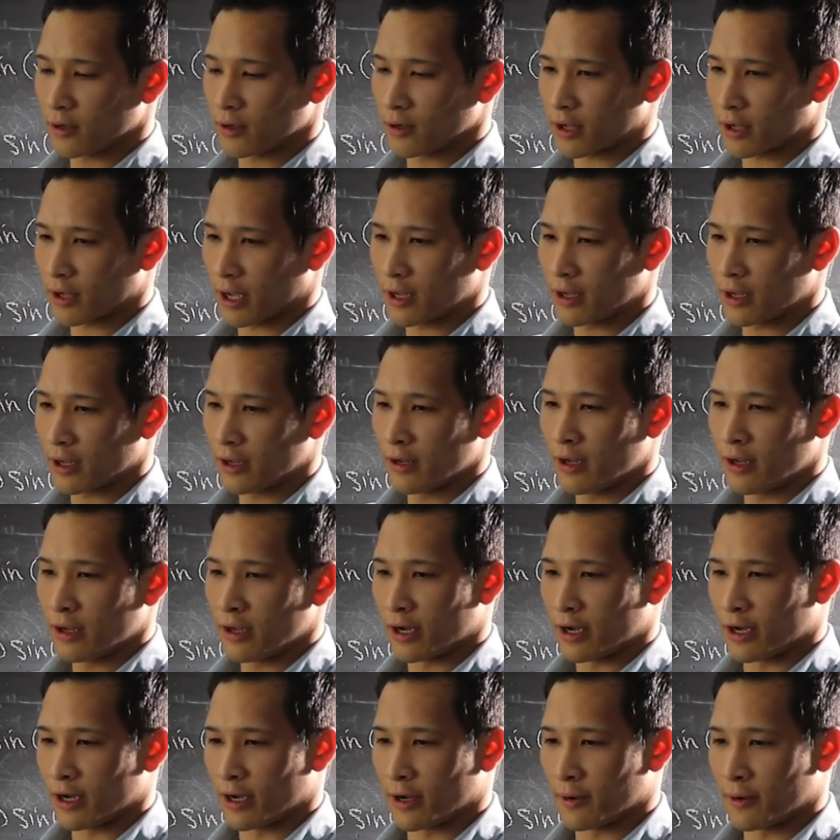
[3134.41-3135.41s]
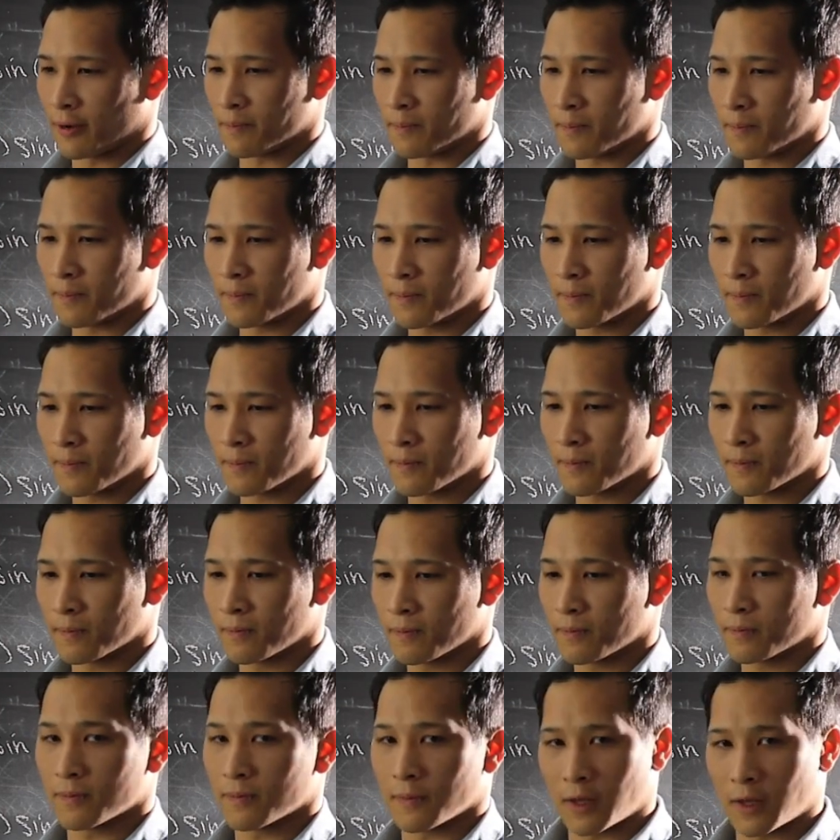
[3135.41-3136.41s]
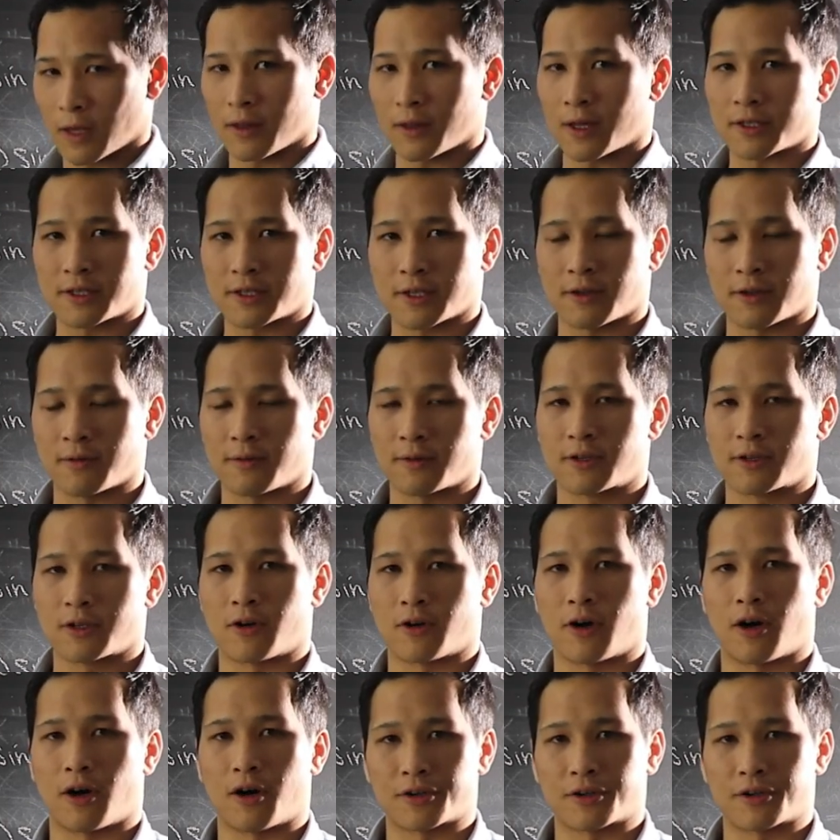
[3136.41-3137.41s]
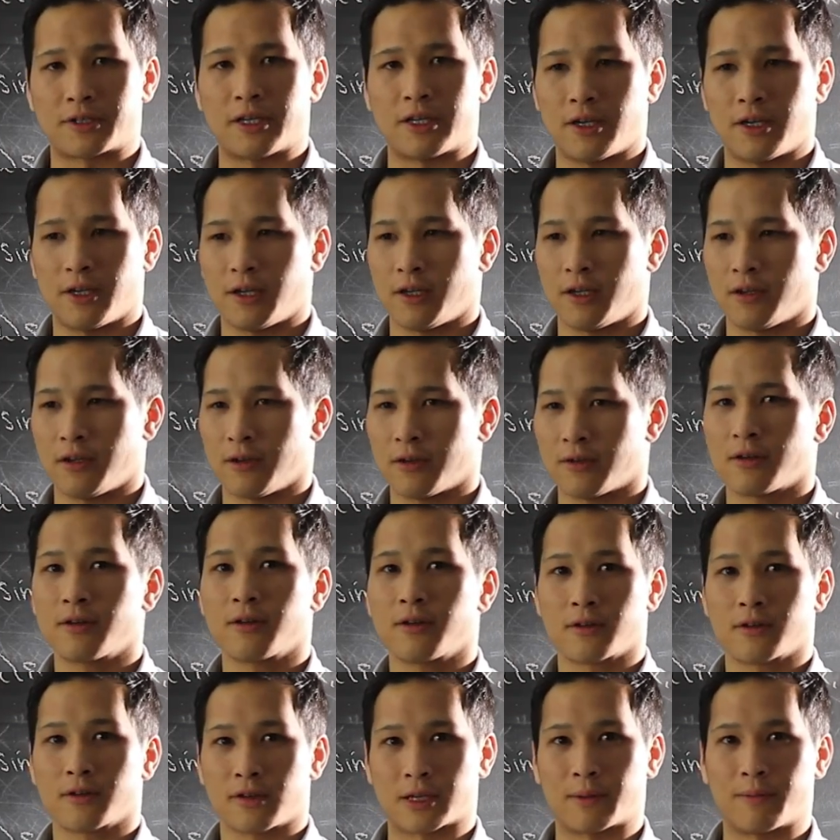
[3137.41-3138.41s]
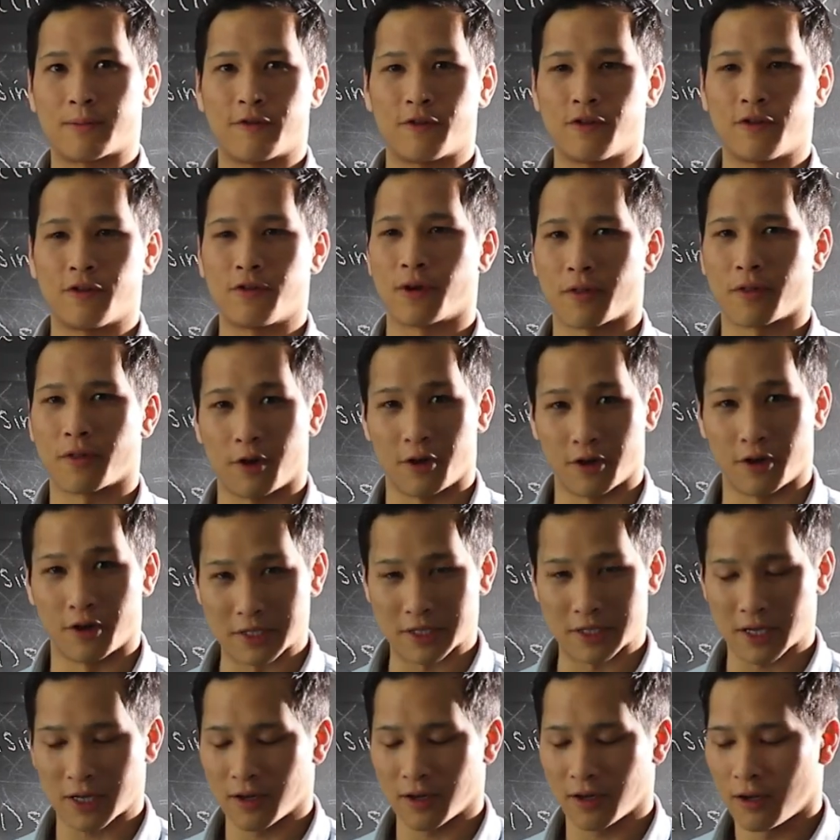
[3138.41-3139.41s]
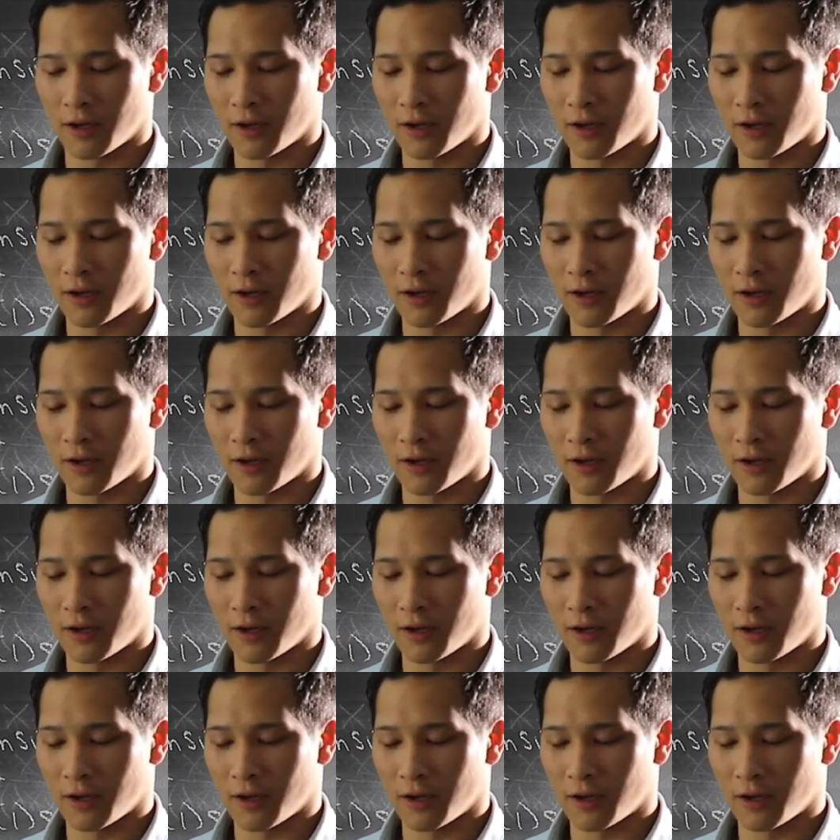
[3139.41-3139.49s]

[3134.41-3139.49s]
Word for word: Okay? Um, and that's it. So I'll see some of you on Thursday.